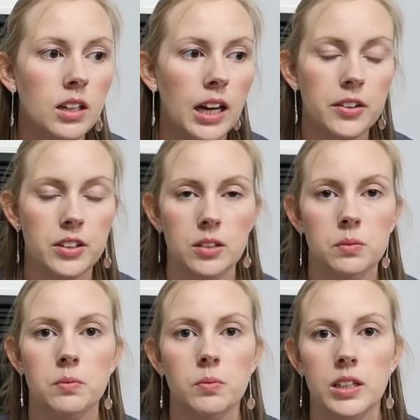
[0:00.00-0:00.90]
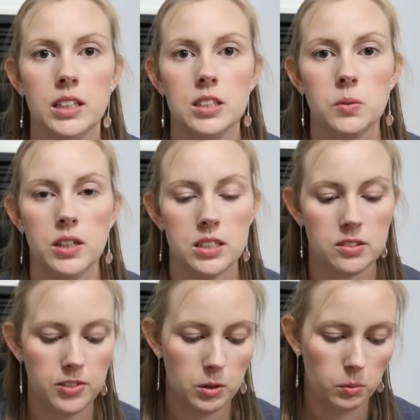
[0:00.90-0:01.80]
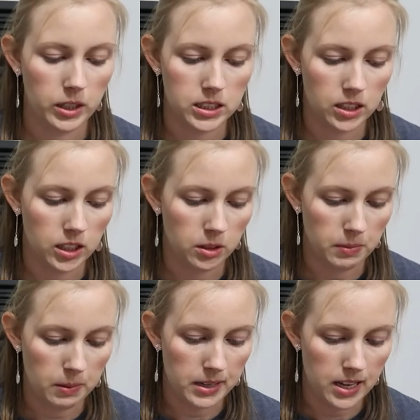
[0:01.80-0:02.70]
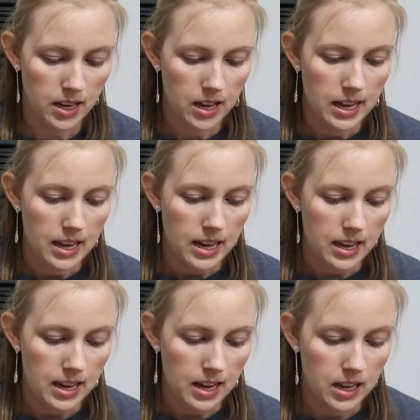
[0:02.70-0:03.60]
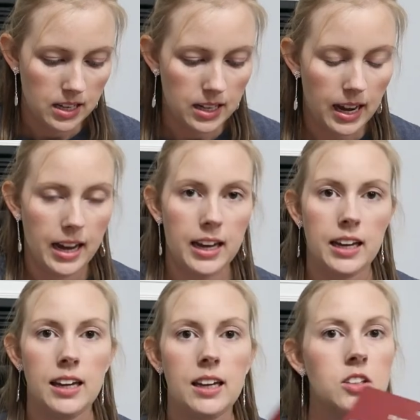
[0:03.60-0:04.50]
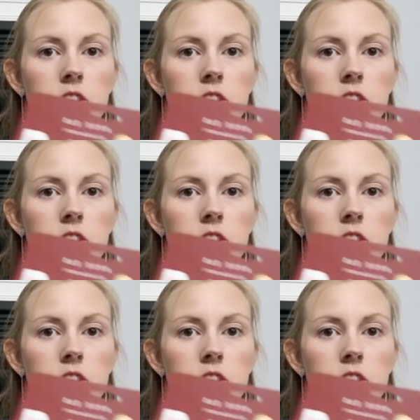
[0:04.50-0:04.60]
I don't know when this was, a few weeks ago maybe, and I